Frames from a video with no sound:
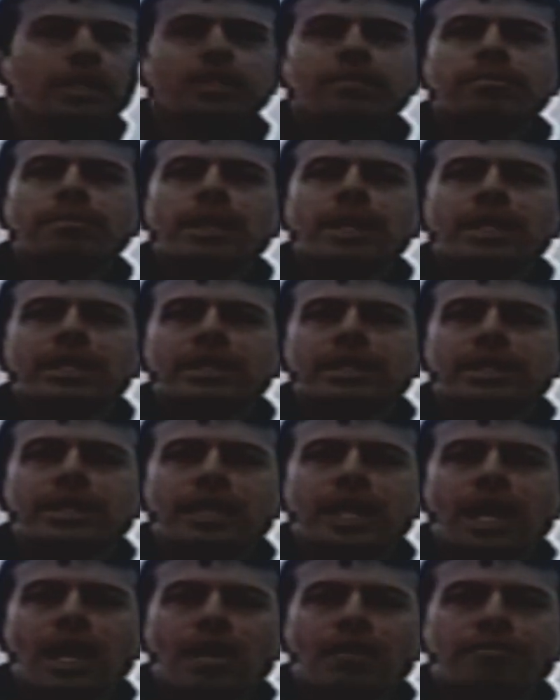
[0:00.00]
that make the
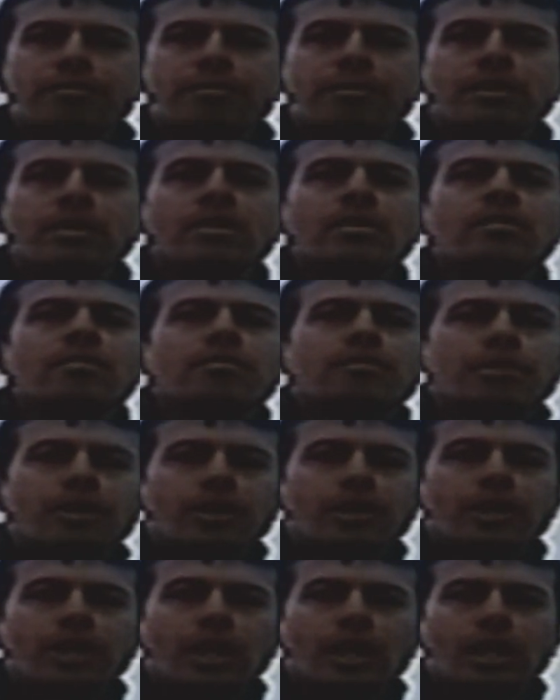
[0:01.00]
knife
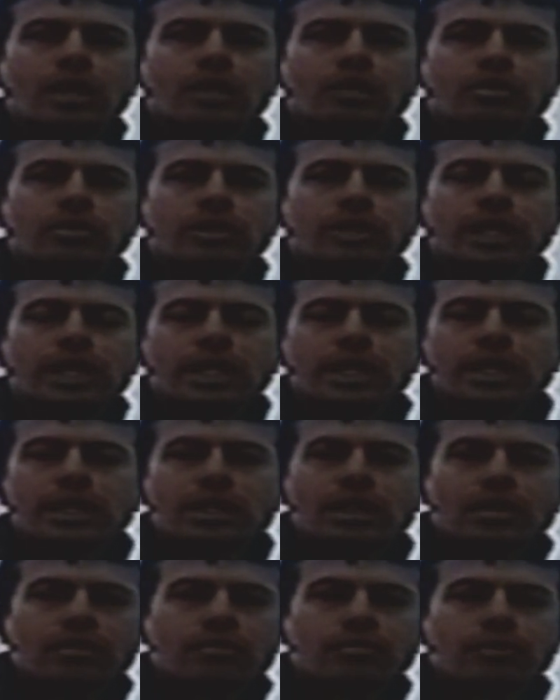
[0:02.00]
very hard to take
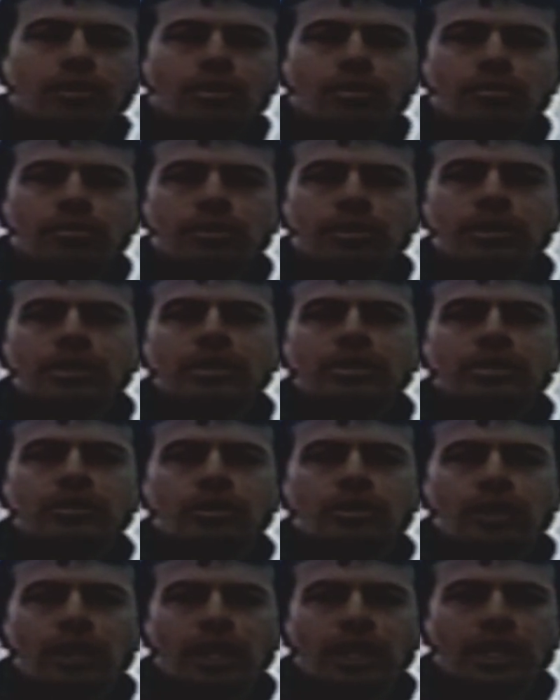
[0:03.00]
it out from
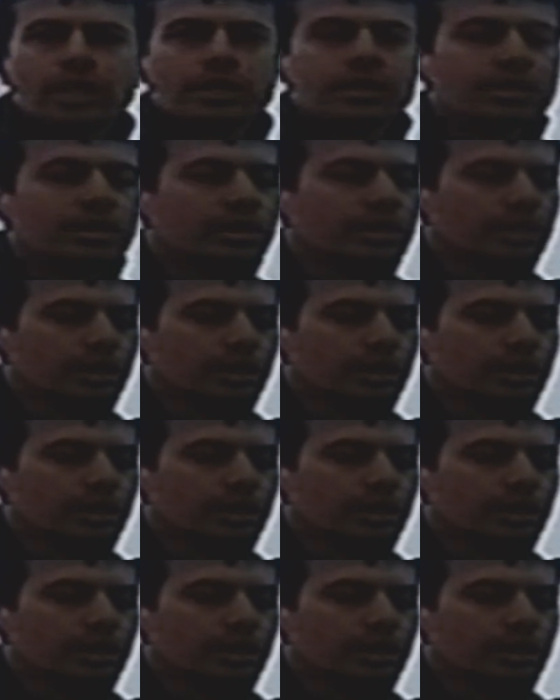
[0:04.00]
your hand.